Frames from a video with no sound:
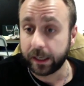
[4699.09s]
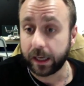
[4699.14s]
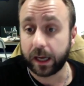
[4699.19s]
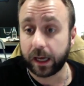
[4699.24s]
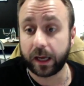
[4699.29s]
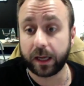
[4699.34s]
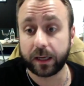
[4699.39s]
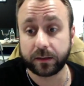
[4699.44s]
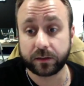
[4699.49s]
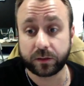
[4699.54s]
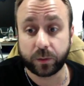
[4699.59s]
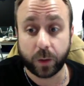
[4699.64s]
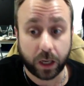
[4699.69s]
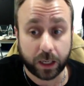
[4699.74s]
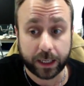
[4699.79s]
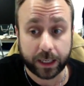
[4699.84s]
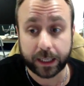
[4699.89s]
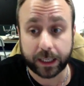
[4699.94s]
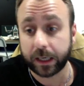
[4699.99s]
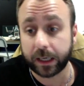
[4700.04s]
and
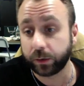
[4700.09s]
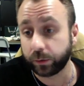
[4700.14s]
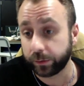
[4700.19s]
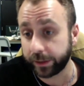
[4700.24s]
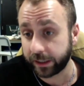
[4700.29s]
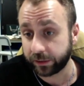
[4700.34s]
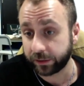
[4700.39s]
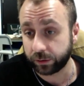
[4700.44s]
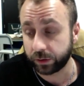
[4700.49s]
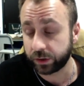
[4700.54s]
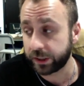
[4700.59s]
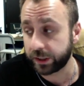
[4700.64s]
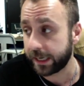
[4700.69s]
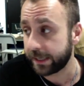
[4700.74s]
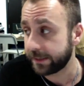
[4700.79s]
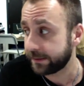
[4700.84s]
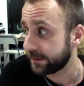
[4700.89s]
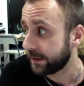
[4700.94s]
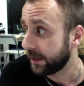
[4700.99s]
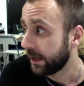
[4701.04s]
twirling and all that sort of
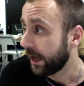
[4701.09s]
jazz.